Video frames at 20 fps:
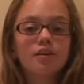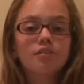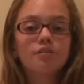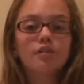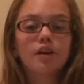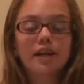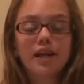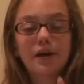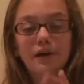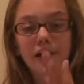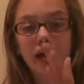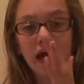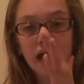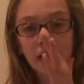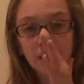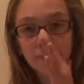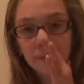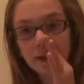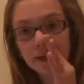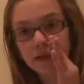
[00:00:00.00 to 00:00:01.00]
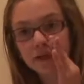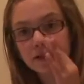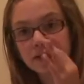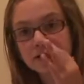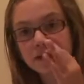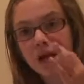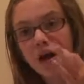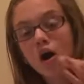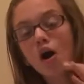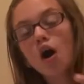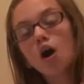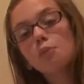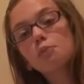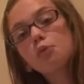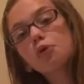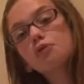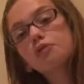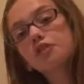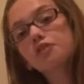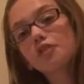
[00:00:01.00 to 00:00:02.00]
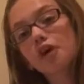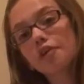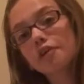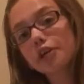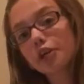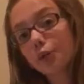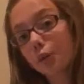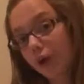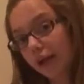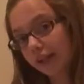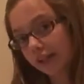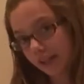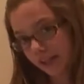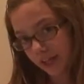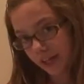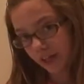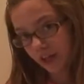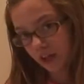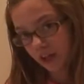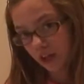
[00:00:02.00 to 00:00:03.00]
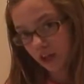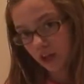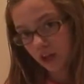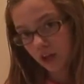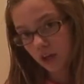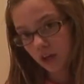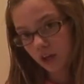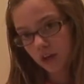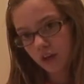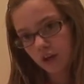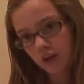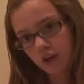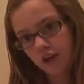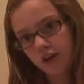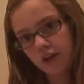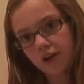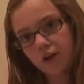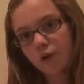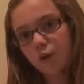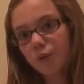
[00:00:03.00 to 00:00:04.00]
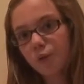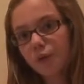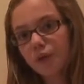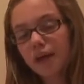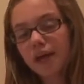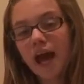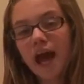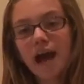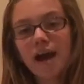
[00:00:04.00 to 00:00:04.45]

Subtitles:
caterpillars are moving very quickly. We